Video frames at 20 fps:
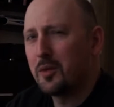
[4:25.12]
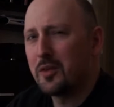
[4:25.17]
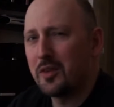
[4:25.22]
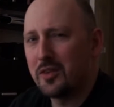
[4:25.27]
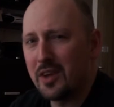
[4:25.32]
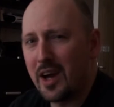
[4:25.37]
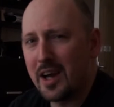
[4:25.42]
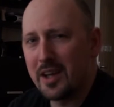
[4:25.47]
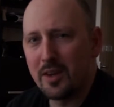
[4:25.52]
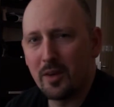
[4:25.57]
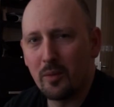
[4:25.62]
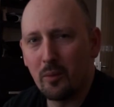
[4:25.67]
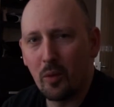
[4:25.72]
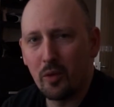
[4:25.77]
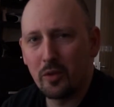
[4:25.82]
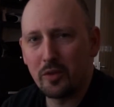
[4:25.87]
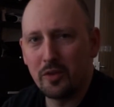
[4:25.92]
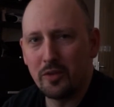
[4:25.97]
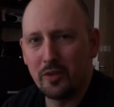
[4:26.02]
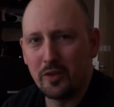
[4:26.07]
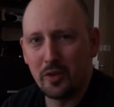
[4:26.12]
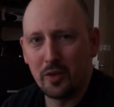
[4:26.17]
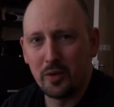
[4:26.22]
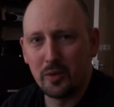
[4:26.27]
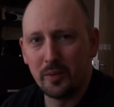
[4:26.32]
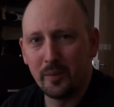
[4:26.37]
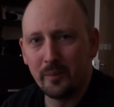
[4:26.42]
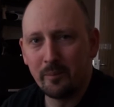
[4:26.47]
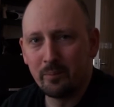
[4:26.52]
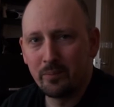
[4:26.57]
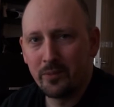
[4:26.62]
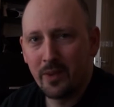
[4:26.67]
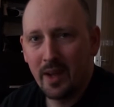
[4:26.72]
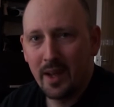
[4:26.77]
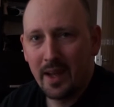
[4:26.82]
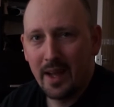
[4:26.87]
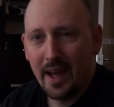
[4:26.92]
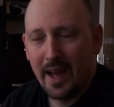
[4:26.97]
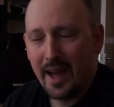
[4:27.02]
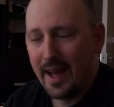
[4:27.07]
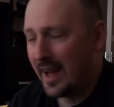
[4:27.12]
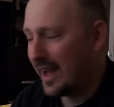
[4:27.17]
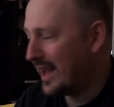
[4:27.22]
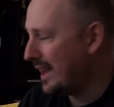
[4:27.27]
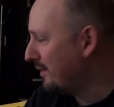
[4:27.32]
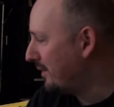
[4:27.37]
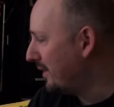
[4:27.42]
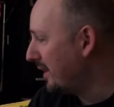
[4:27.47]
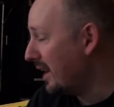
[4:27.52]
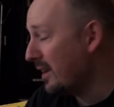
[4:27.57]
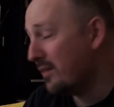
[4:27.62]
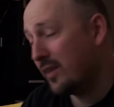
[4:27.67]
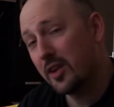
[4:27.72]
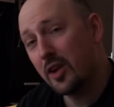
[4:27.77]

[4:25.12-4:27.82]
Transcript: deciding on what to do. If